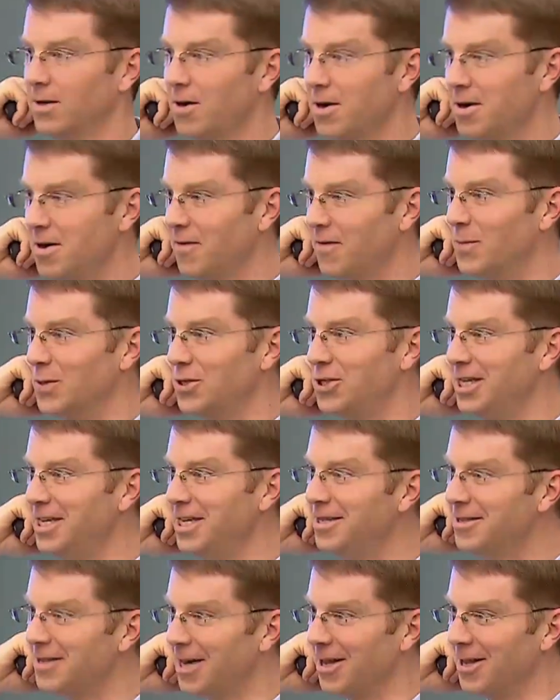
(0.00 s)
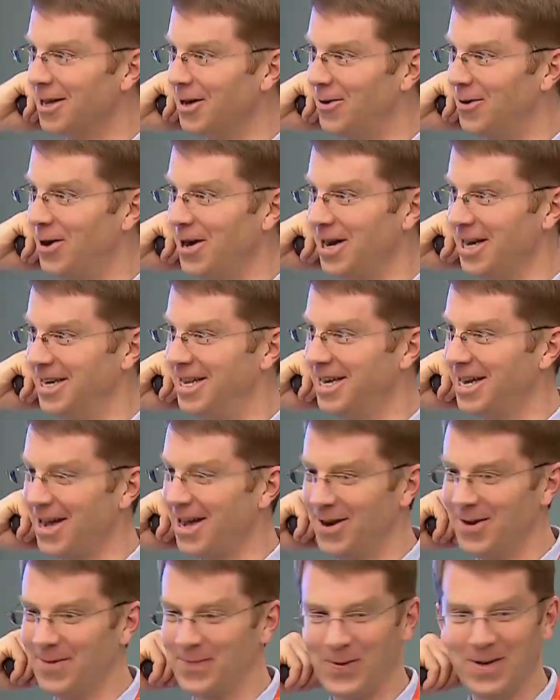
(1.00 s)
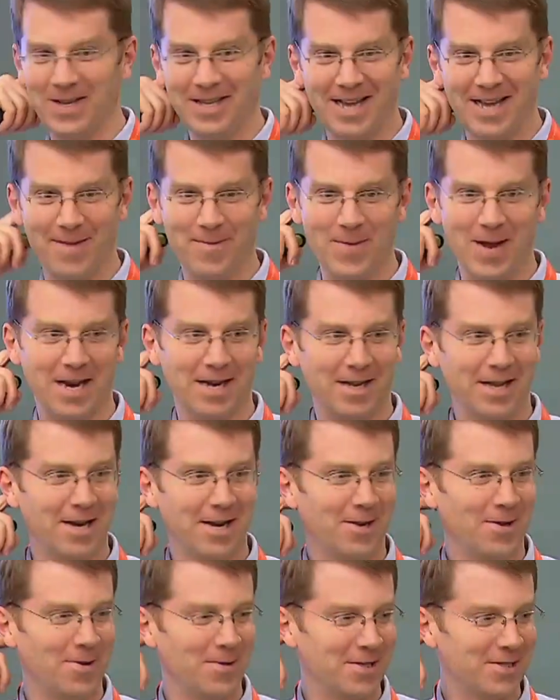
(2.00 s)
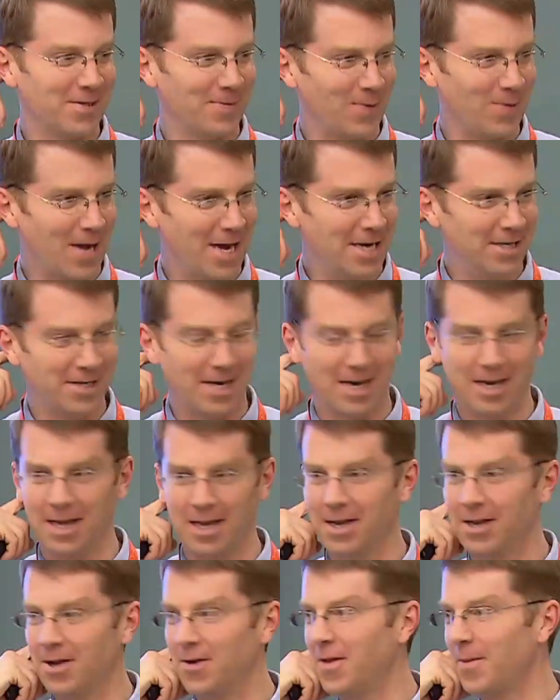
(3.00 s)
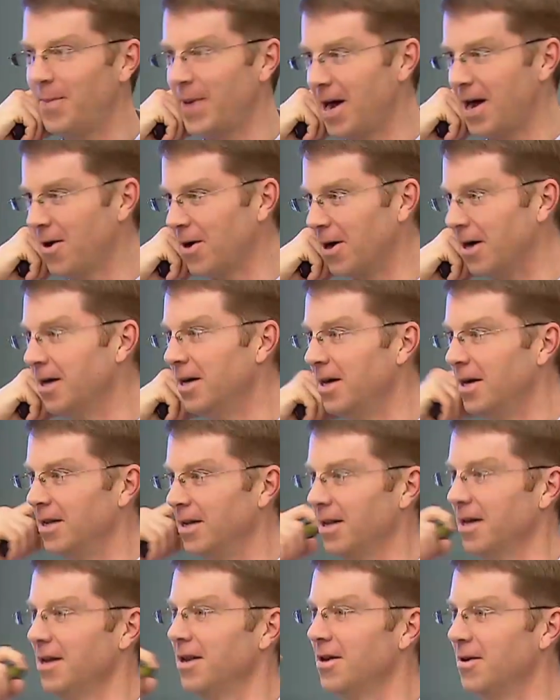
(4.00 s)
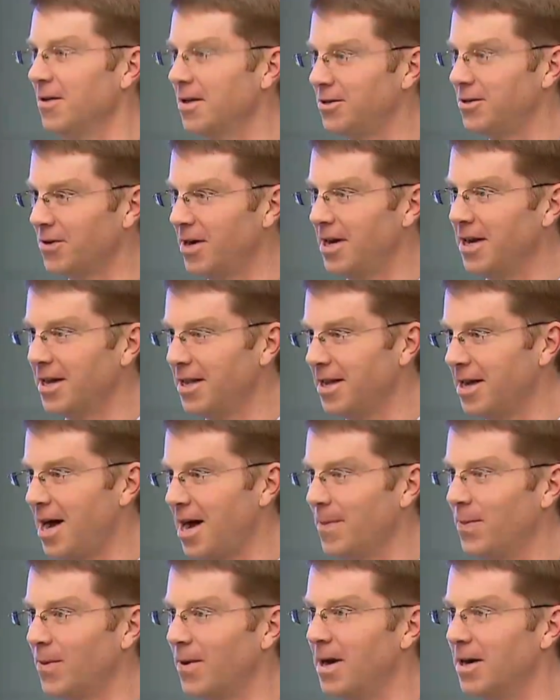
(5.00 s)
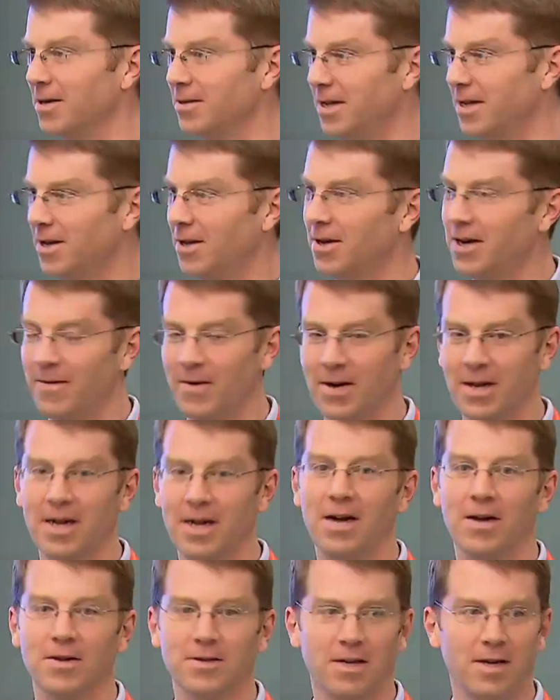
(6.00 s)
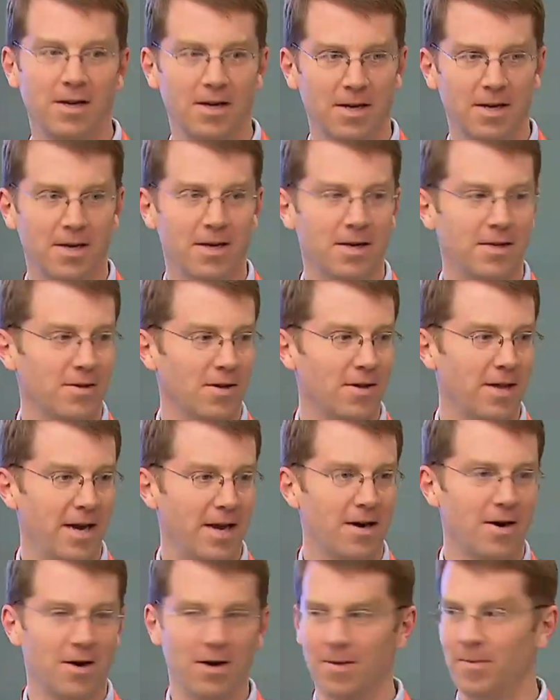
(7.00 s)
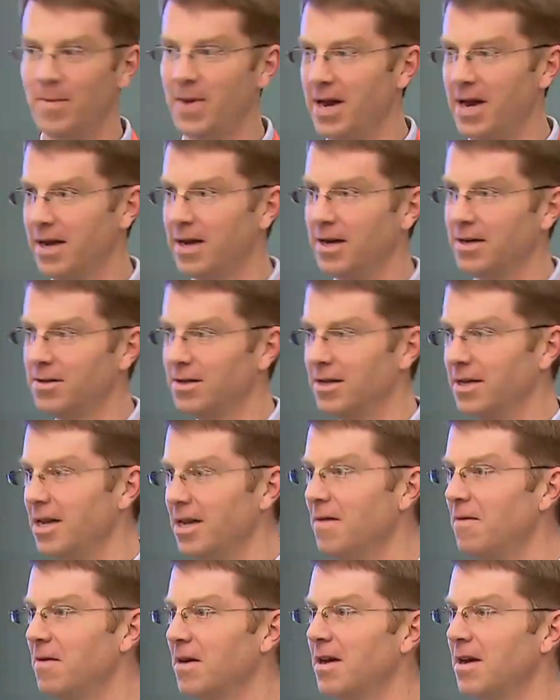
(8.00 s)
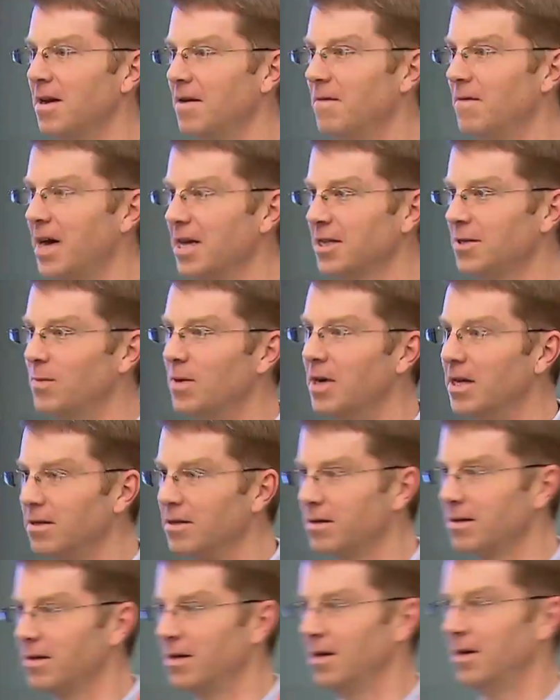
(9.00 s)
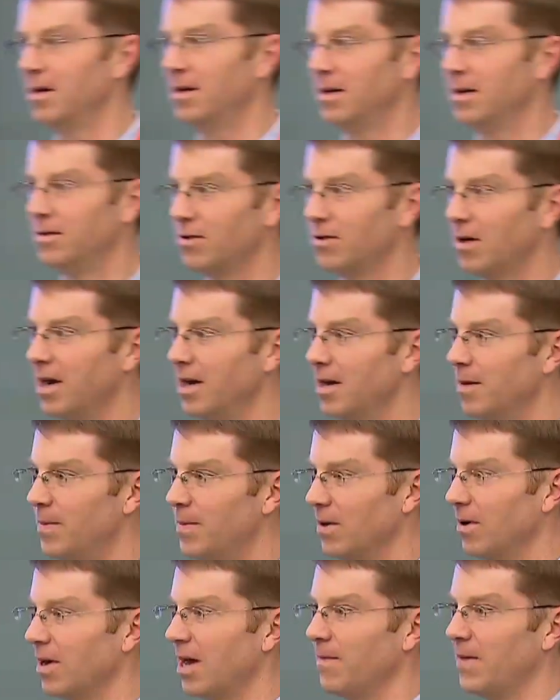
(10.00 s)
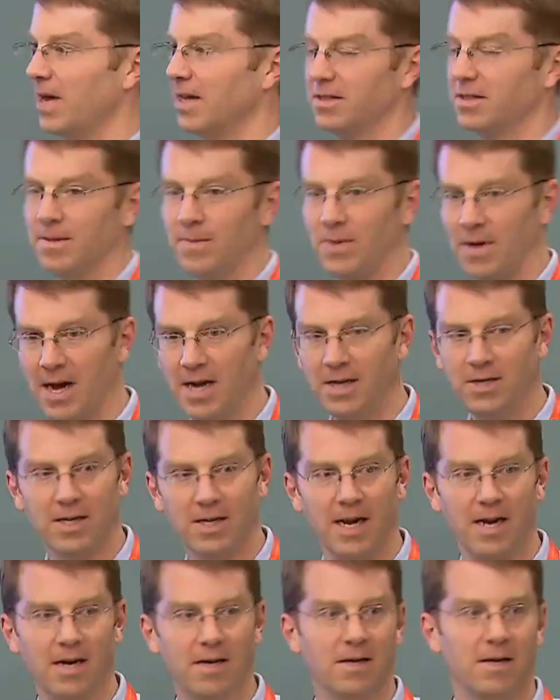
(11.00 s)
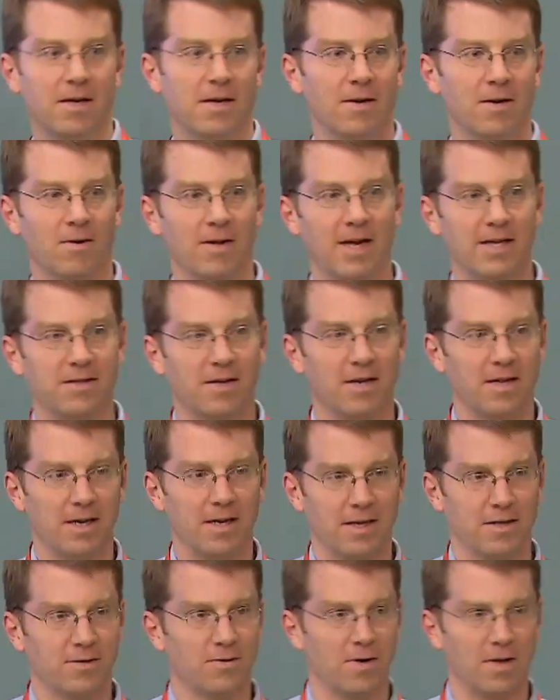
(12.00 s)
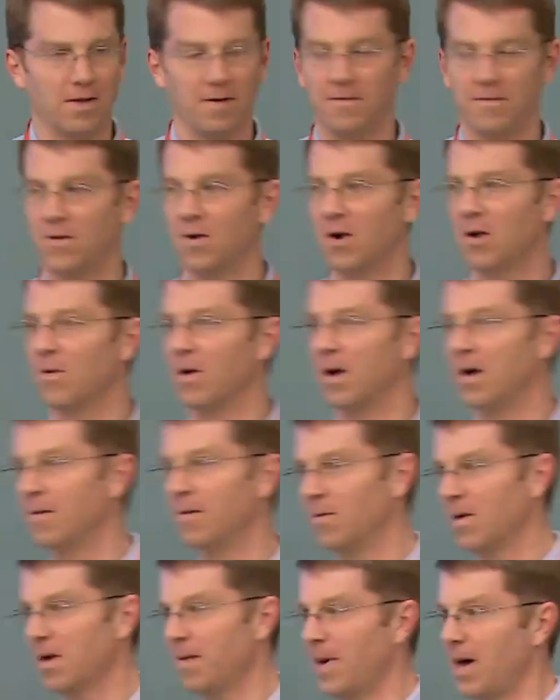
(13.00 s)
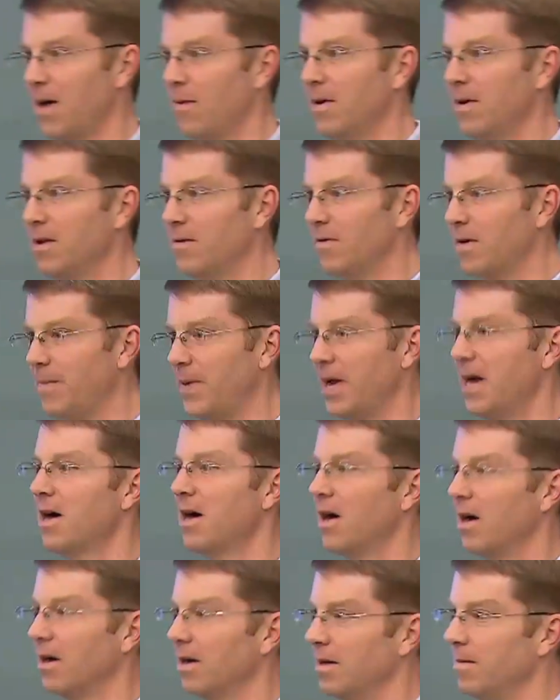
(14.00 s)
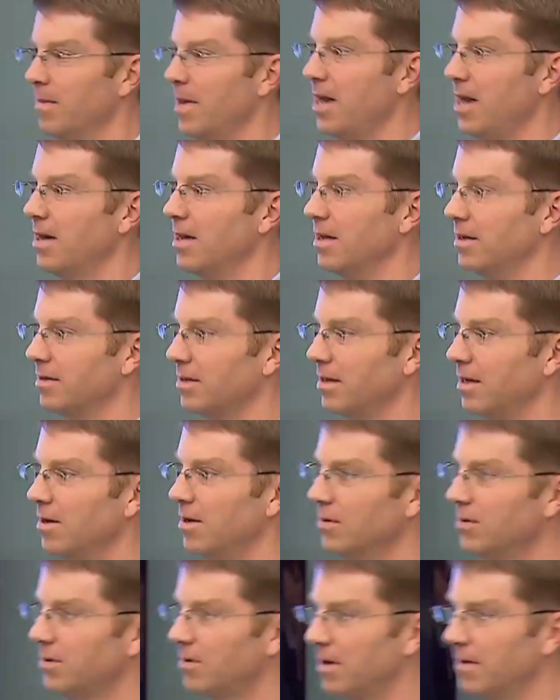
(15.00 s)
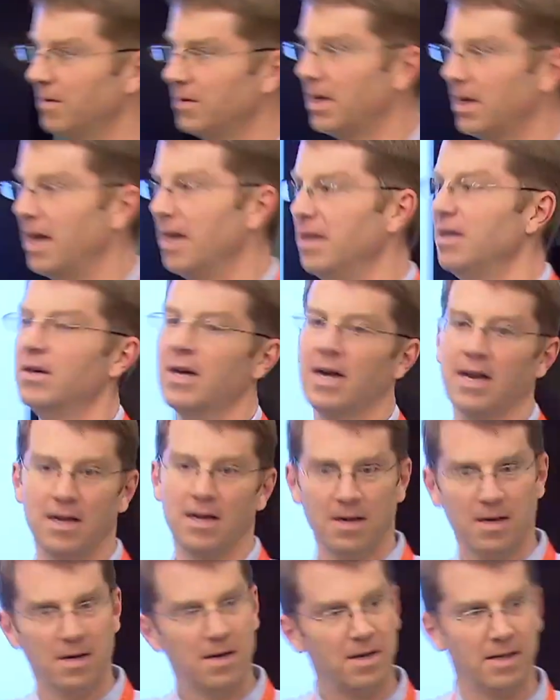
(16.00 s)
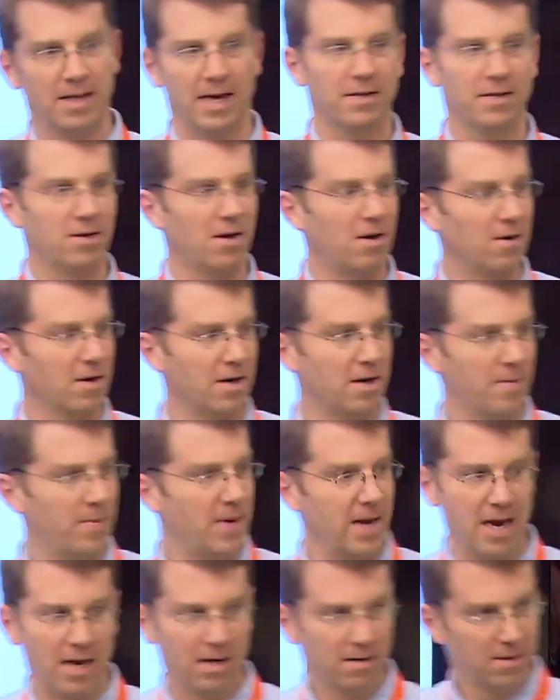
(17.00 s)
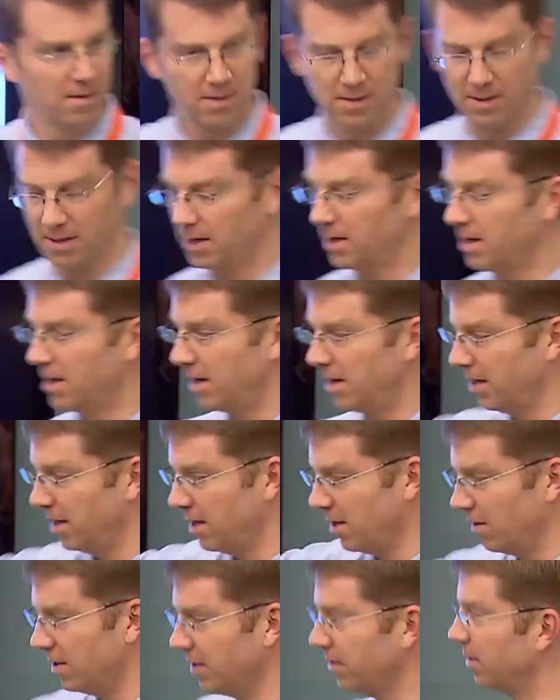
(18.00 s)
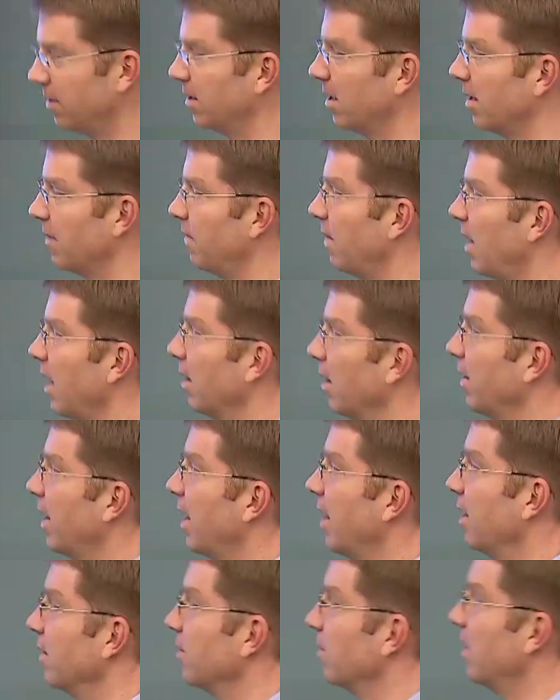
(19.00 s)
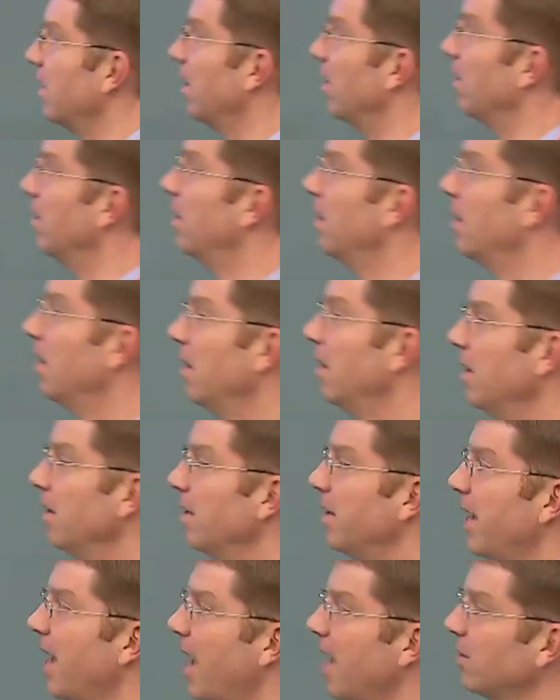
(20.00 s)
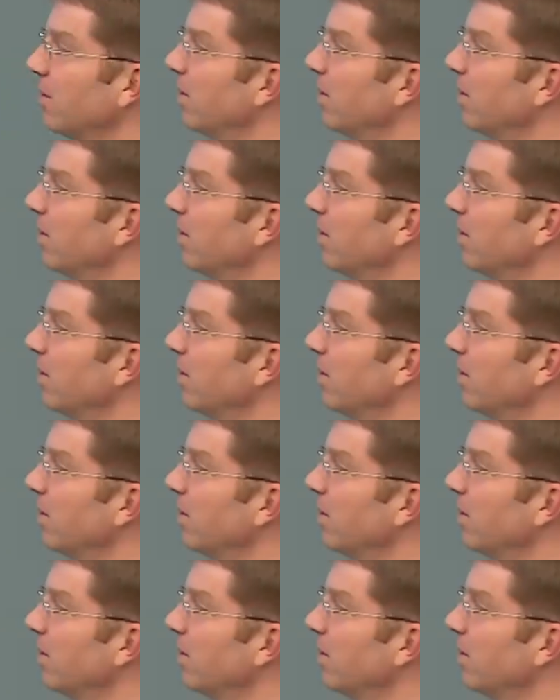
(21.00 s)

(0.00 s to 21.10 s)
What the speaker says: There aren't enough machines out there right now to print that many, let alone the supply chain, let alone the powder, let alone the training on the operators, let alone everything else. So they are making significant investments trying to build up that supply chain. Well, that's on the sort of the forward. What about when the repair and maintenance and those sort of side? That's all going to be, this is going to follow that as well. They